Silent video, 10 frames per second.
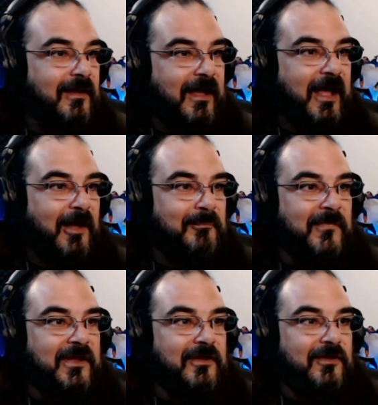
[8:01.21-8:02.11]
um,
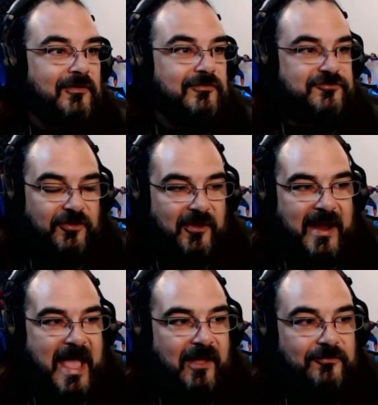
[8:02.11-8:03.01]
to their
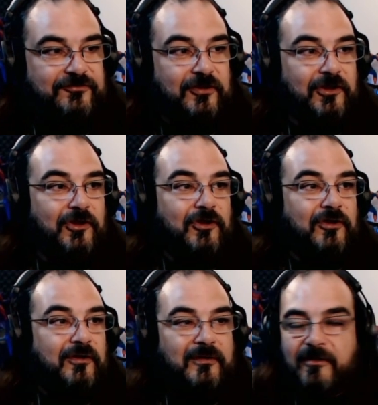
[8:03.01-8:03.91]
house,
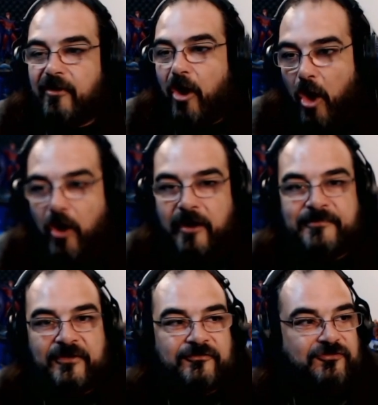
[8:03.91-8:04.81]

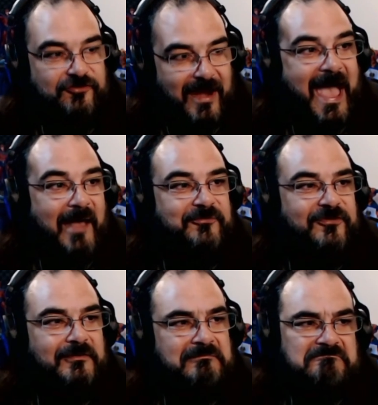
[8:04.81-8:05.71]
armed and
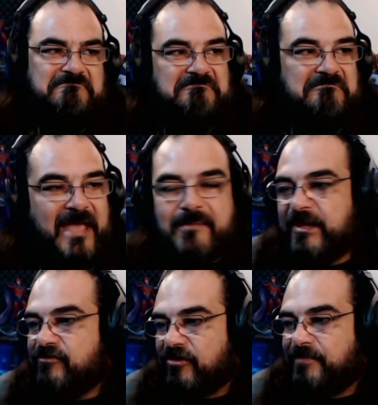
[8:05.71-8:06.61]
strapped
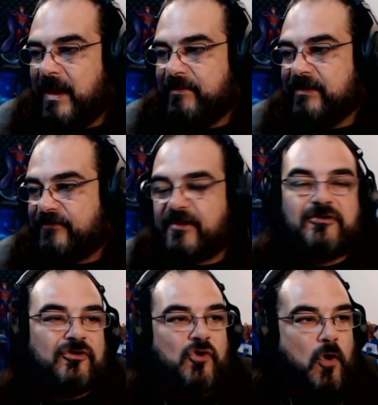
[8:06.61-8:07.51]
maybe, just maybe,
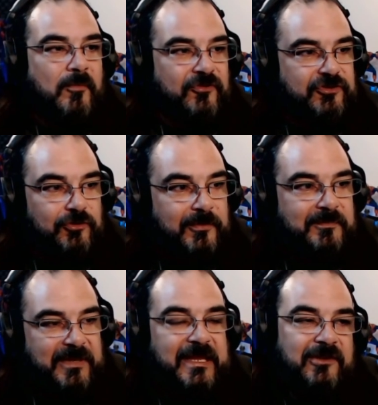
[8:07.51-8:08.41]
send a normal
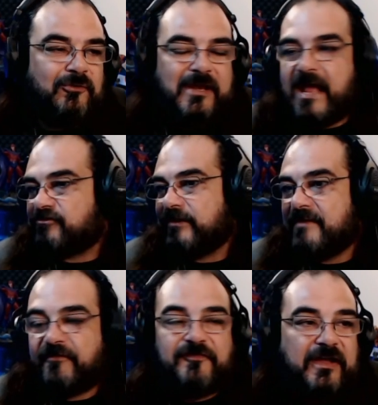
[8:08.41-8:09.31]
human being who can actually
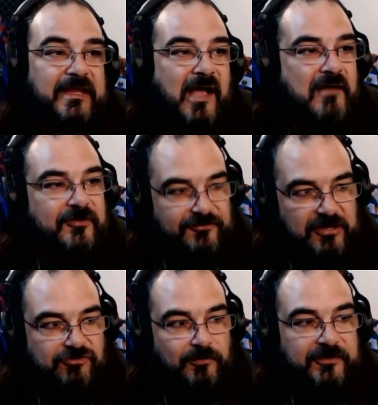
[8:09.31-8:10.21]
have a fucking
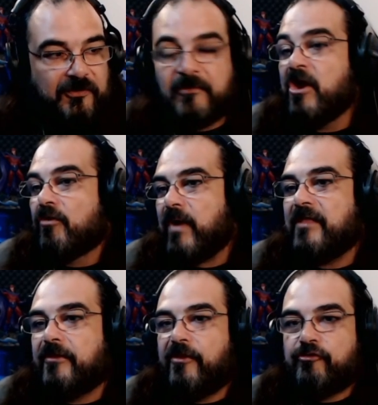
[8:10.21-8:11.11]
conversation with them
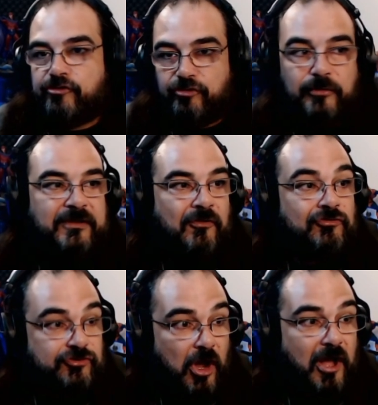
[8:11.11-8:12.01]
rather than shooting
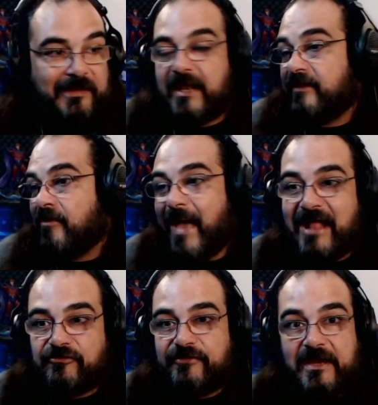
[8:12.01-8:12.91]
their dog, getting them
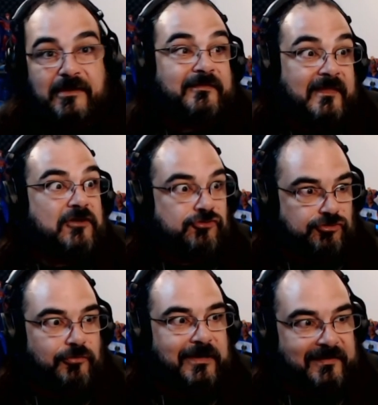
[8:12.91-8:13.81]
agitated, and then
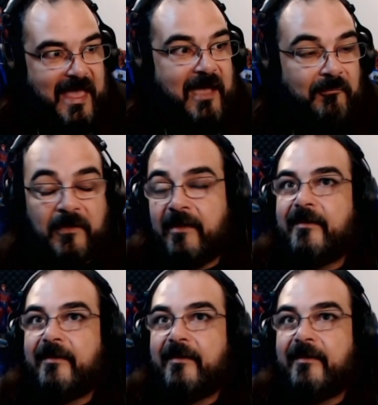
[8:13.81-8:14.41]
shooting them.